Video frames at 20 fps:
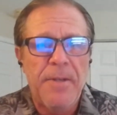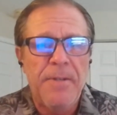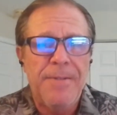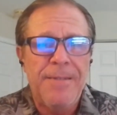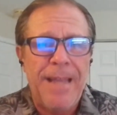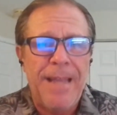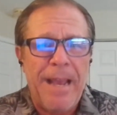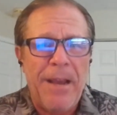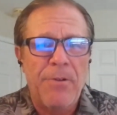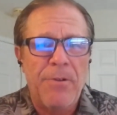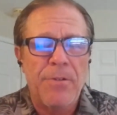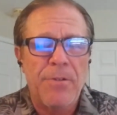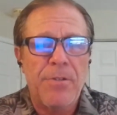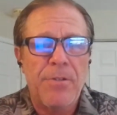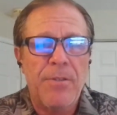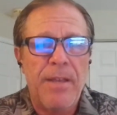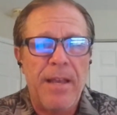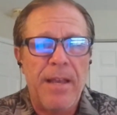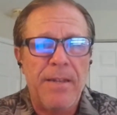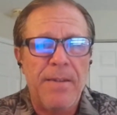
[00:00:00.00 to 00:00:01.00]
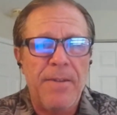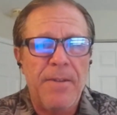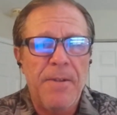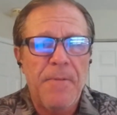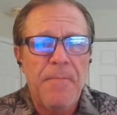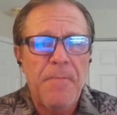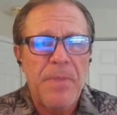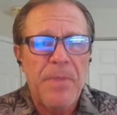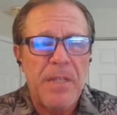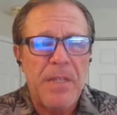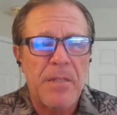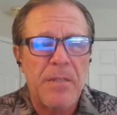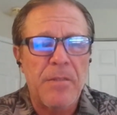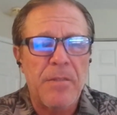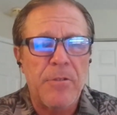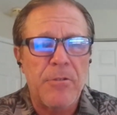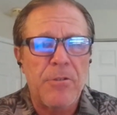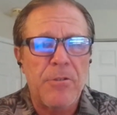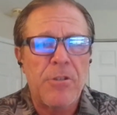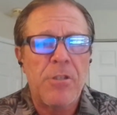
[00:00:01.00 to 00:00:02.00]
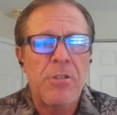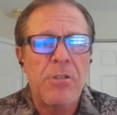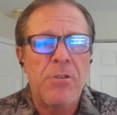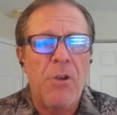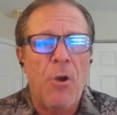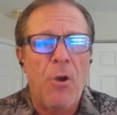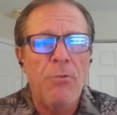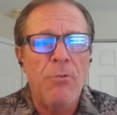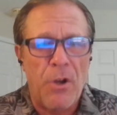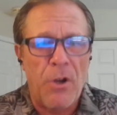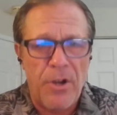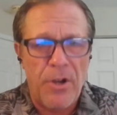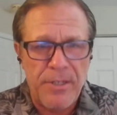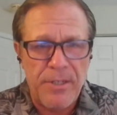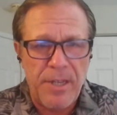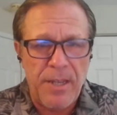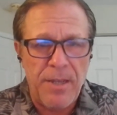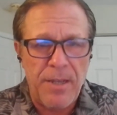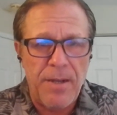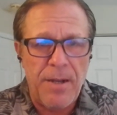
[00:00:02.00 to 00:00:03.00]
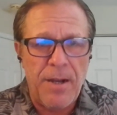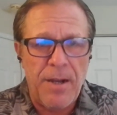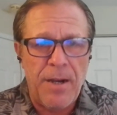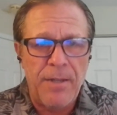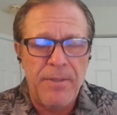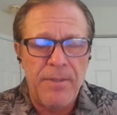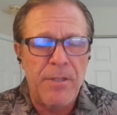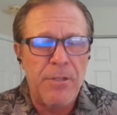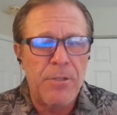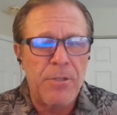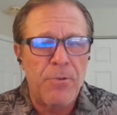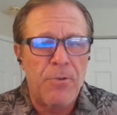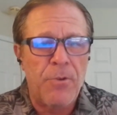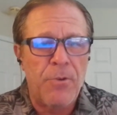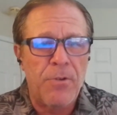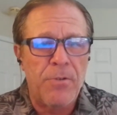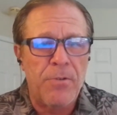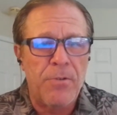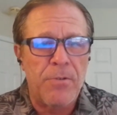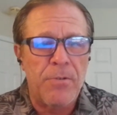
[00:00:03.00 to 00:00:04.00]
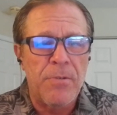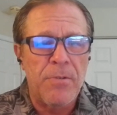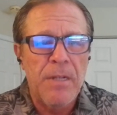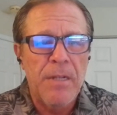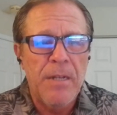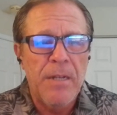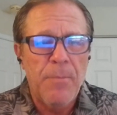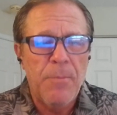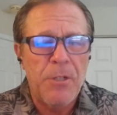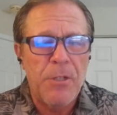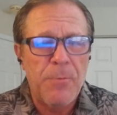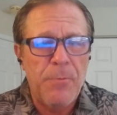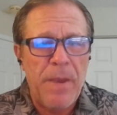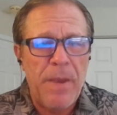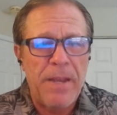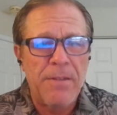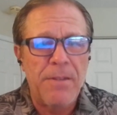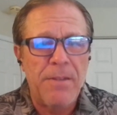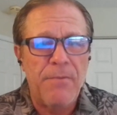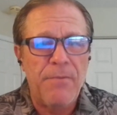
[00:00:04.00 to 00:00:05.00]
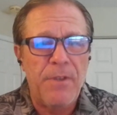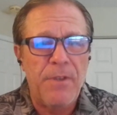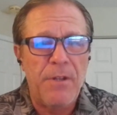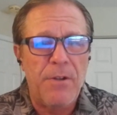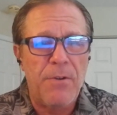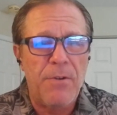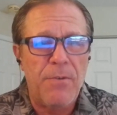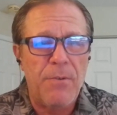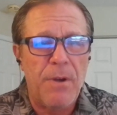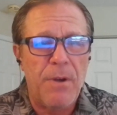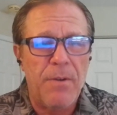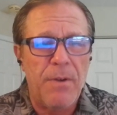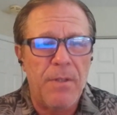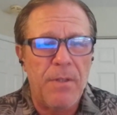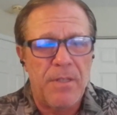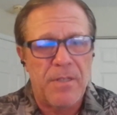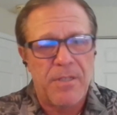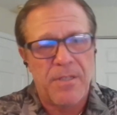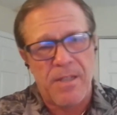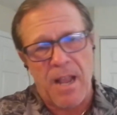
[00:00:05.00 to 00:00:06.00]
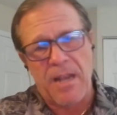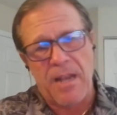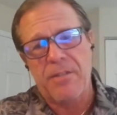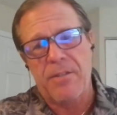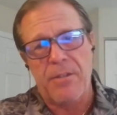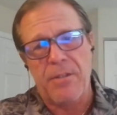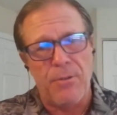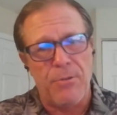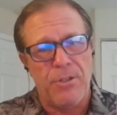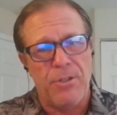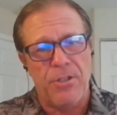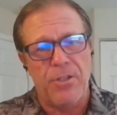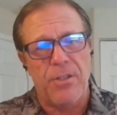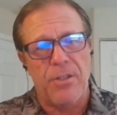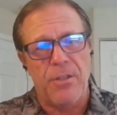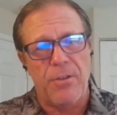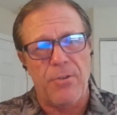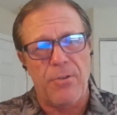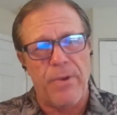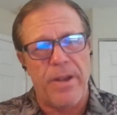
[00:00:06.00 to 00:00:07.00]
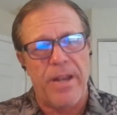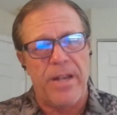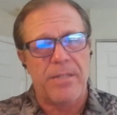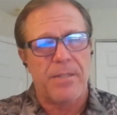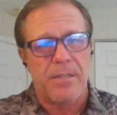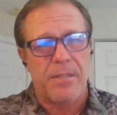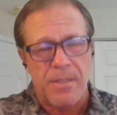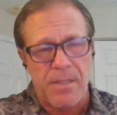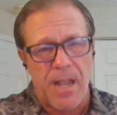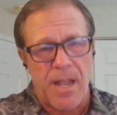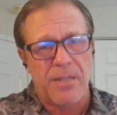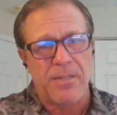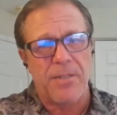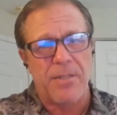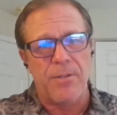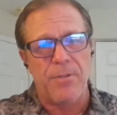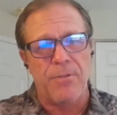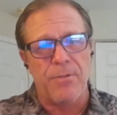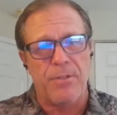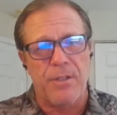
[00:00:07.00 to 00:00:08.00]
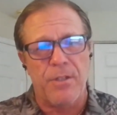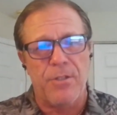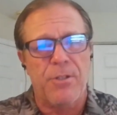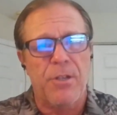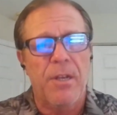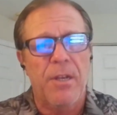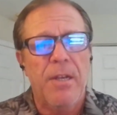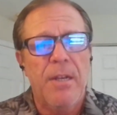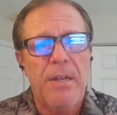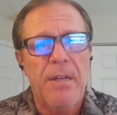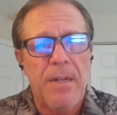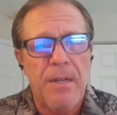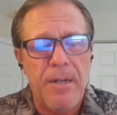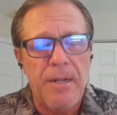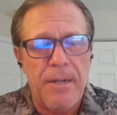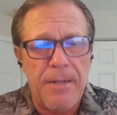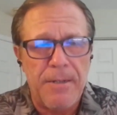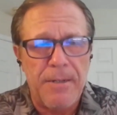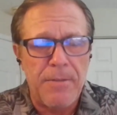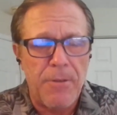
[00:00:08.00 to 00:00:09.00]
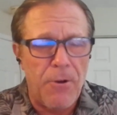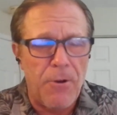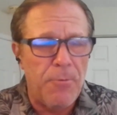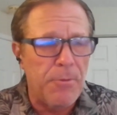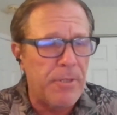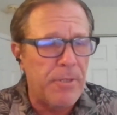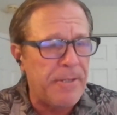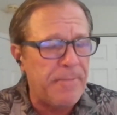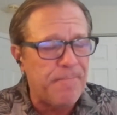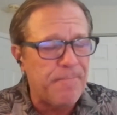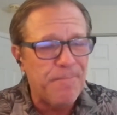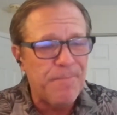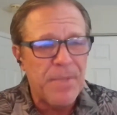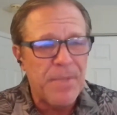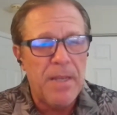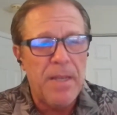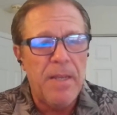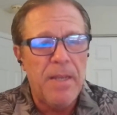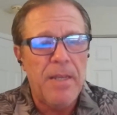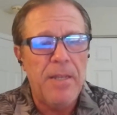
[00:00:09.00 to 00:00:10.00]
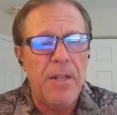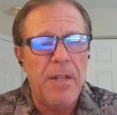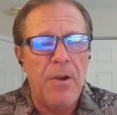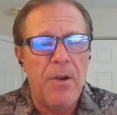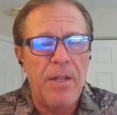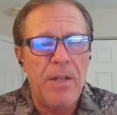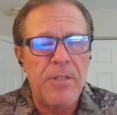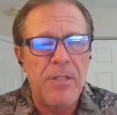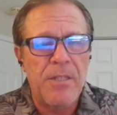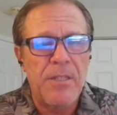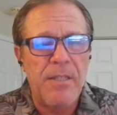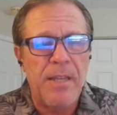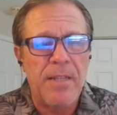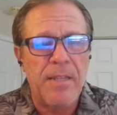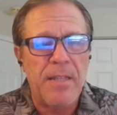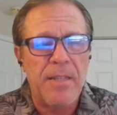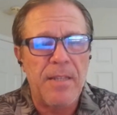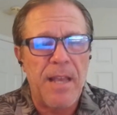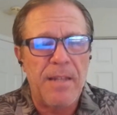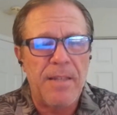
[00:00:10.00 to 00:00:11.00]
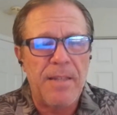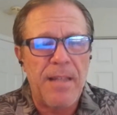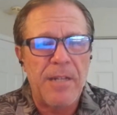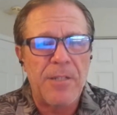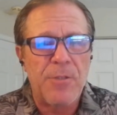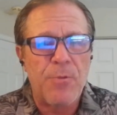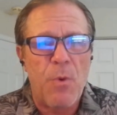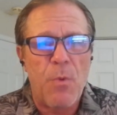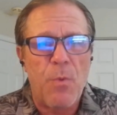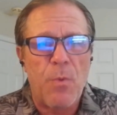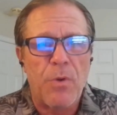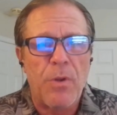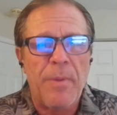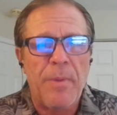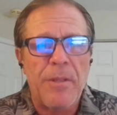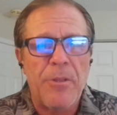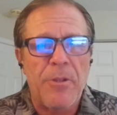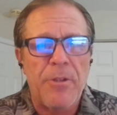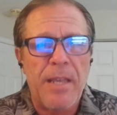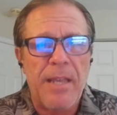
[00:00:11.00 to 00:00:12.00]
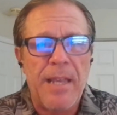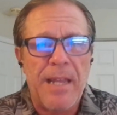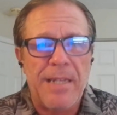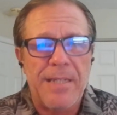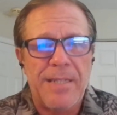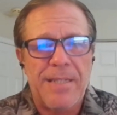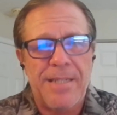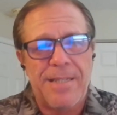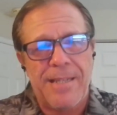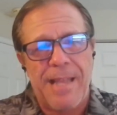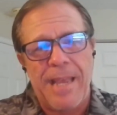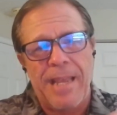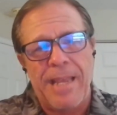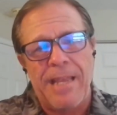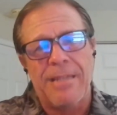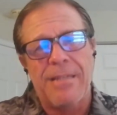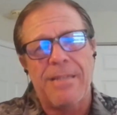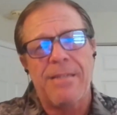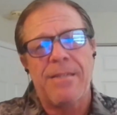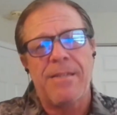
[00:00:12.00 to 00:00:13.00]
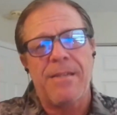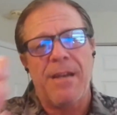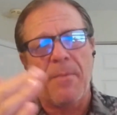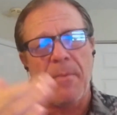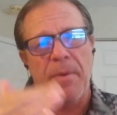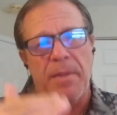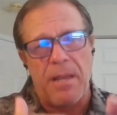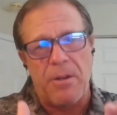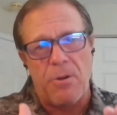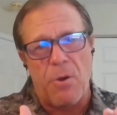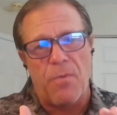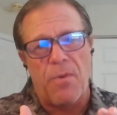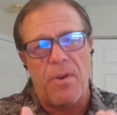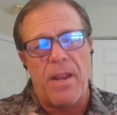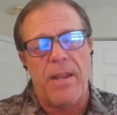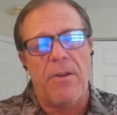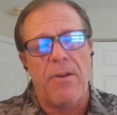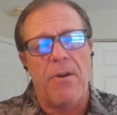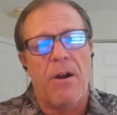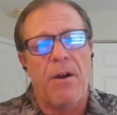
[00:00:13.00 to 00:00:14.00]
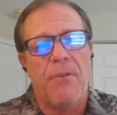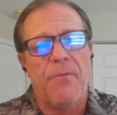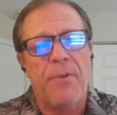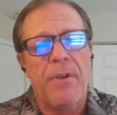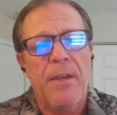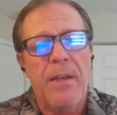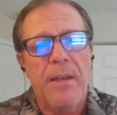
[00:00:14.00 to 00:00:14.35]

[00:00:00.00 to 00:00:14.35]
down so that it doesn't look so daunting on the historical perspective, you know, on the stocks usage in the U.S., the stocks usage uh, globally. You know, I just think that, that that's what we're going to be looking at is just taking some of that overhang off